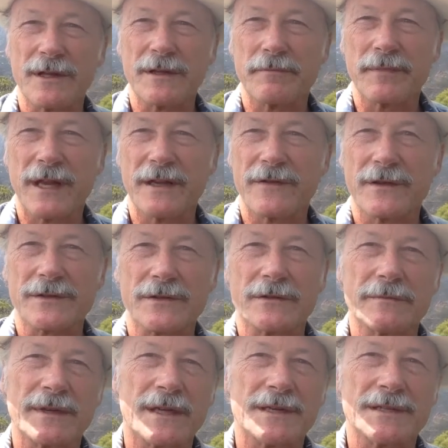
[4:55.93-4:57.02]
and beneficial
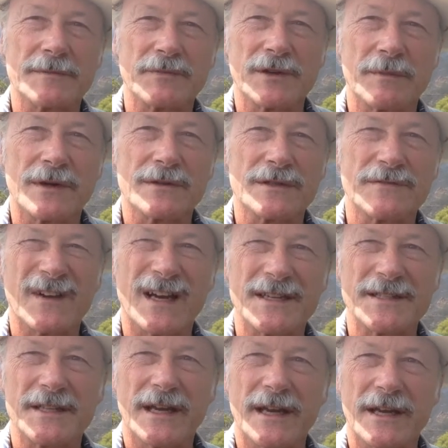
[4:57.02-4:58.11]
because it promotes
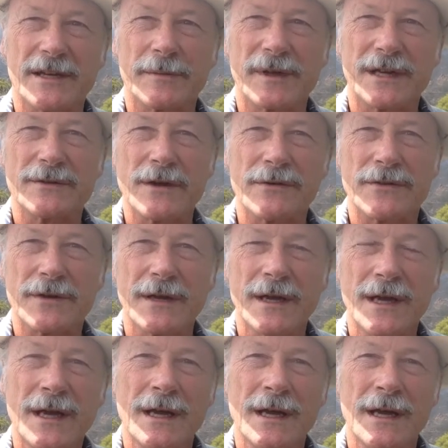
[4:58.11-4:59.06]
faster economic growth,